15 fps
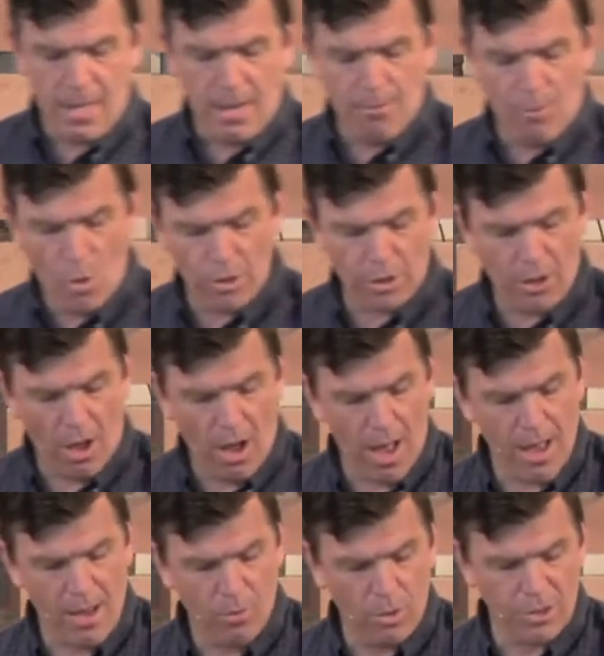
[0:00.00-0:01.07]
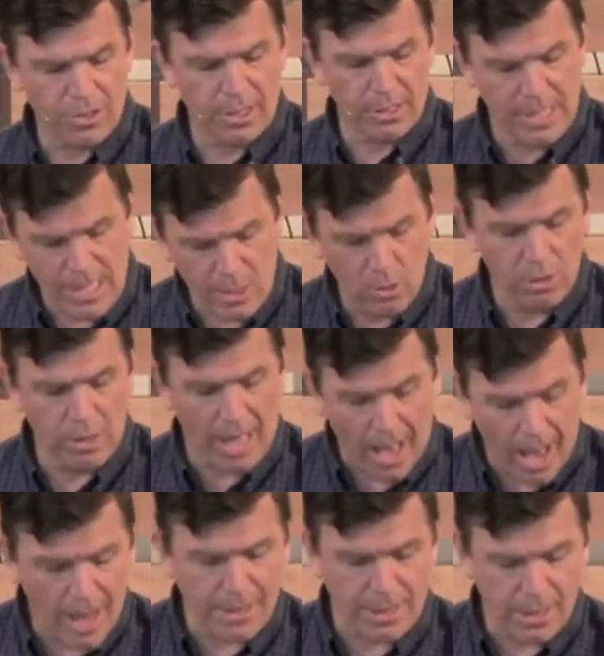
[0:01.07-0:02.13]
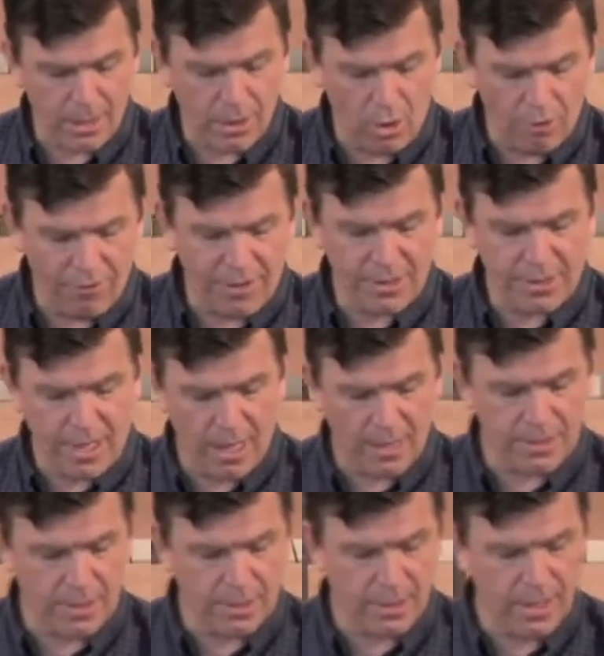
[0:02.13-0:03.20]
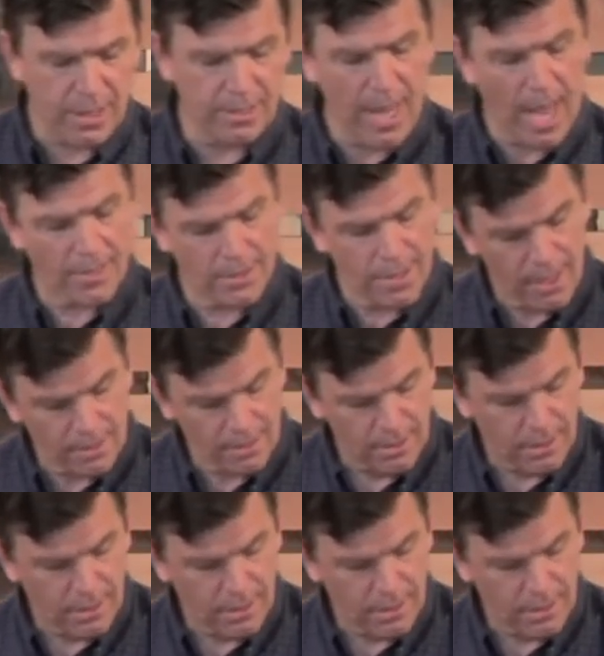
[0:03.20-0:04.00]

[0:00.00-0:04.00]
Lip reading: Mordecai was the legal guardian of his cousin Hadassah,